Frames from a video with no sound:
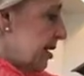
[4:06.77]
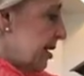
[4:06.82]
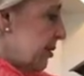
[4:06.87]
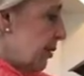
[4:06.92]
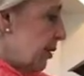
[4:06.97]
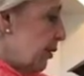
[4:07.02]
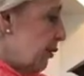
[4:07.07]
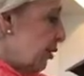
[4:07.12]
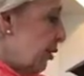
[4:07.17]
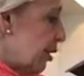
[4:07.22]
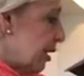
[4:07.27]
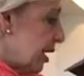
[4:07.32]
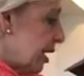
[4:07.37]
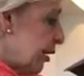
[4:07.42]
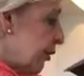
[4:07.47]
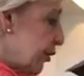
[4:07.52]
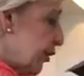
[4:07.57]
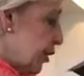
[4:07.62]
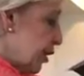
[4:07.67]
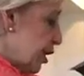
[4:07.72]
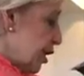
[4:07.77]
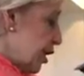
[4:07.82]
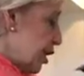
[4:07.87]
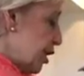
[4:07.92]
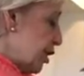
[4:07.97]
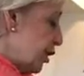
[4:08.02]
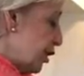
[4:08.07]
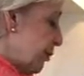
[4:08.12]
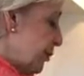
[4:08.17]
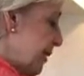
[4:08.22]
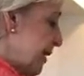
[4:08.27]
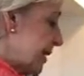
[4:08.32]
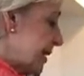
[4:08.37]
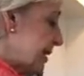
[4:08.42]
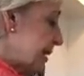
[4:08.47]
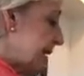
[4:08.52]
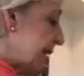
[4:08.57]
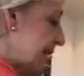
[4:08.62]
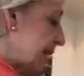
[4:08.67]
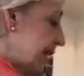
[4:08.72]
So be real careful that you don't mix
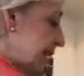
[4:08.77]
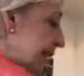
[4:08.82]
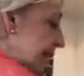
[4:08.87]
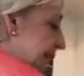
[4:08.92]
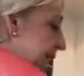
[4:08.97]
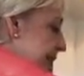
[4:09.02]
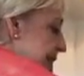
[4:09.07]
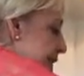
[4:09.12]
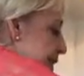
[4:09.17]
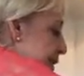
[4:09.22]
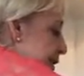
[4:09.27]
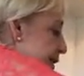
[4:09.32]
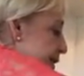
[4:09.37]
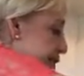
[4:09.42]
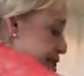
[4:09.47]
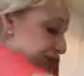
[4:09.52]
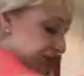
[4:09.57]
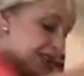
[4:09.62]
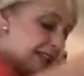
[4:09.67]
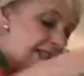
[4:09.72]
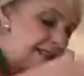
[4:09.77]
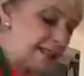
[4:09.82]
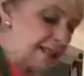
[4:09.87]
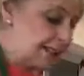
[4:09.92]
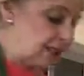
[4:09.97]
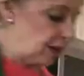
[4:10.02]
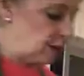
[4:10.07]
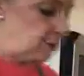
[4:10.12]
the, the cheese